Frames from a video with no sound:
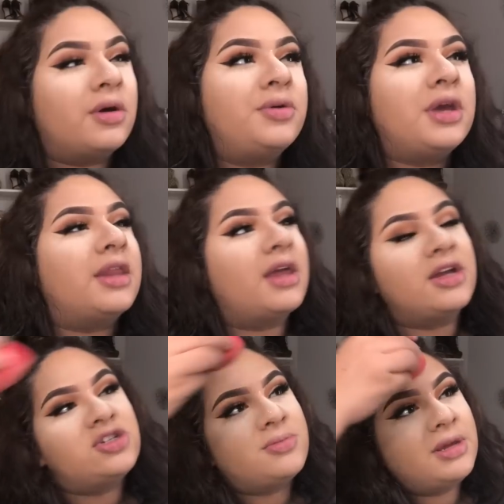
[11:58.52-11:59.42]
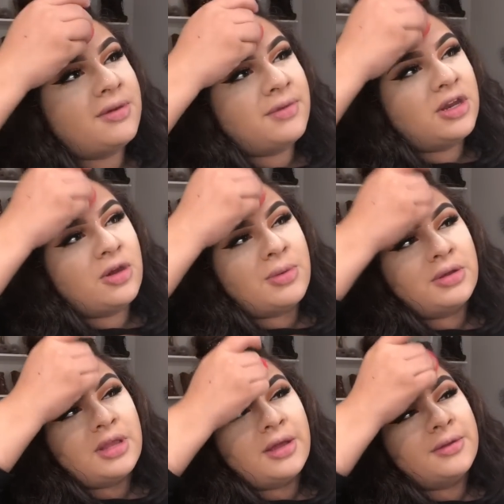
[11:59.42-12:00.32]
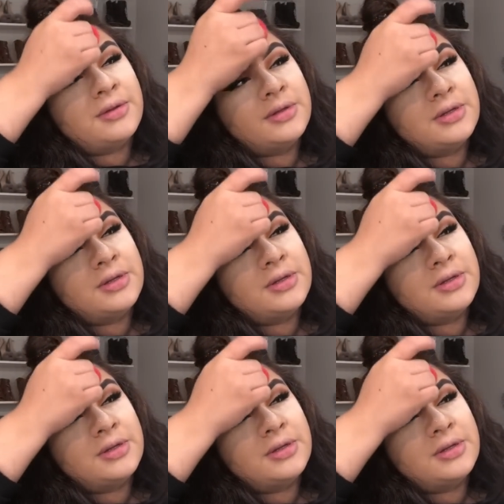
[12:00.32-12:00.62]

Oh yeah, I should make a video about that,